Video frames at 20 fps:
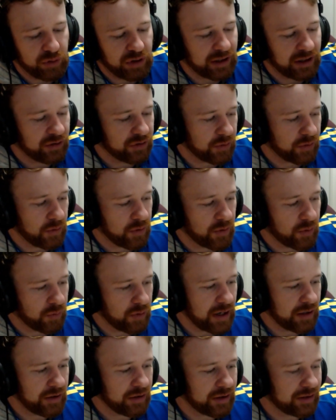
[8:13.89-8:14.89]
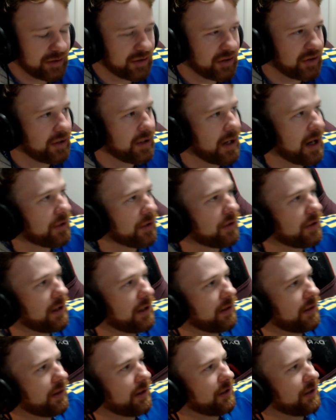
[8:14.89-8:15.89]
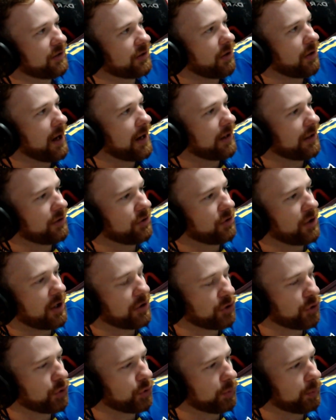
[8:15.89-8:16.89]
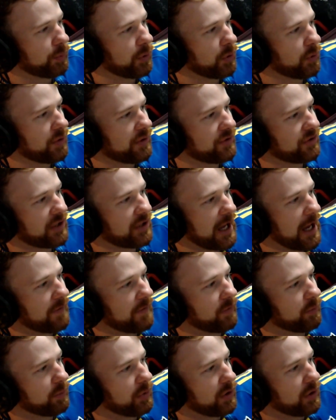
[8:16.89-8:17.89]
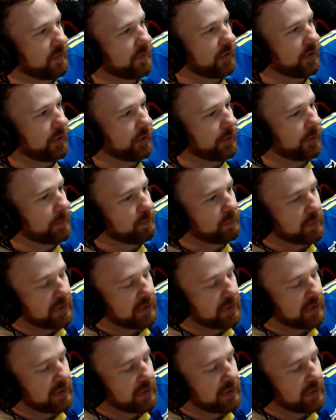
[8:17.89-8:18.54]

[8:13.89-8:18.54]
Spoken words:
you can turn around and you can sit underneath these like industrial buildings that have a bit of a